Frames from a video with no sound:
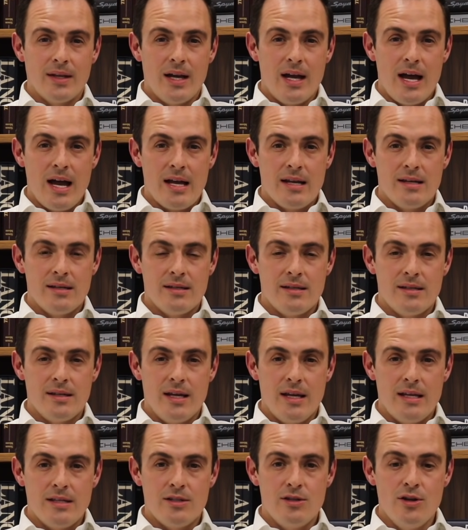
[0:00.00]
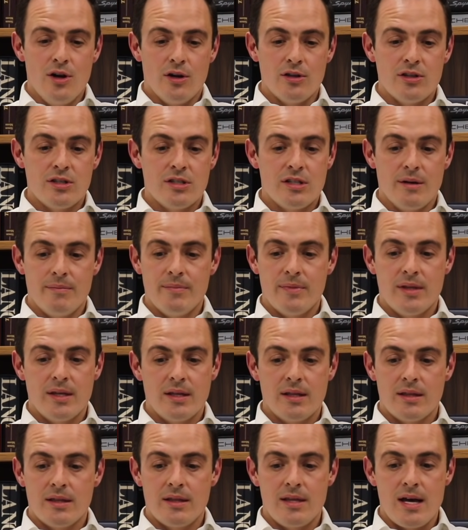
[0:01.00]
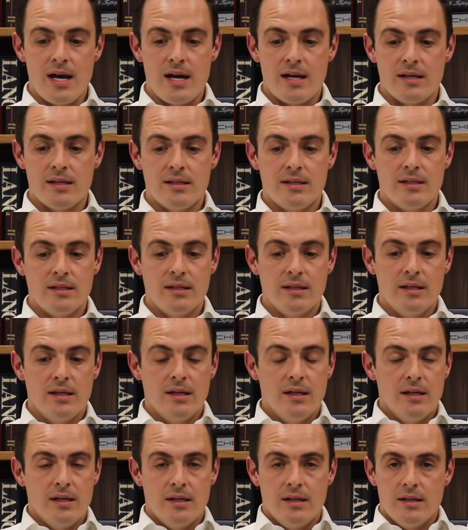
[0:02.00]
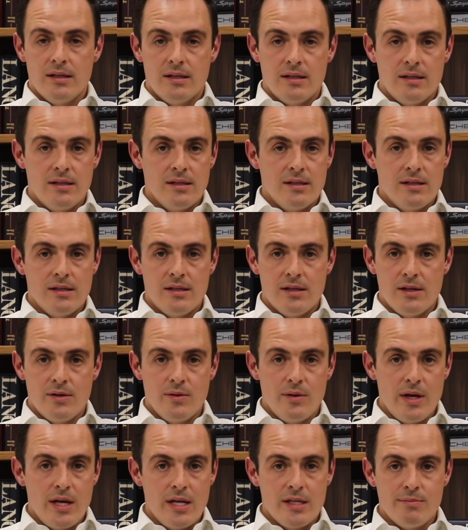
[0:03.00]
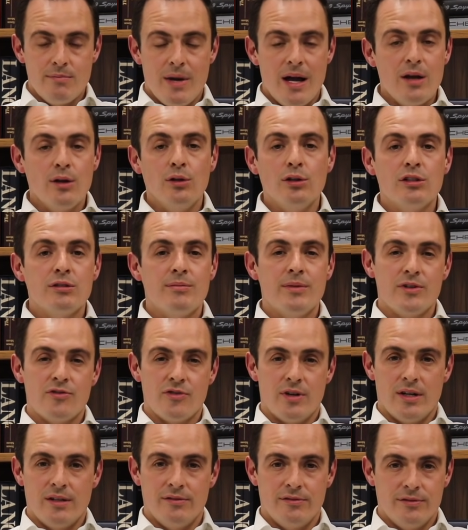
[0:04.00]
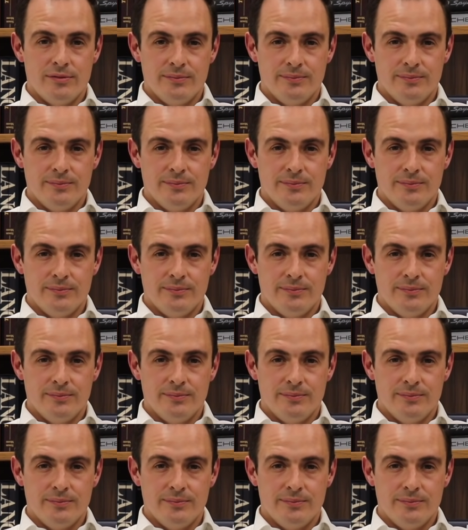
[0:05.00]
and it's not something that, you know, is my ultimate drive.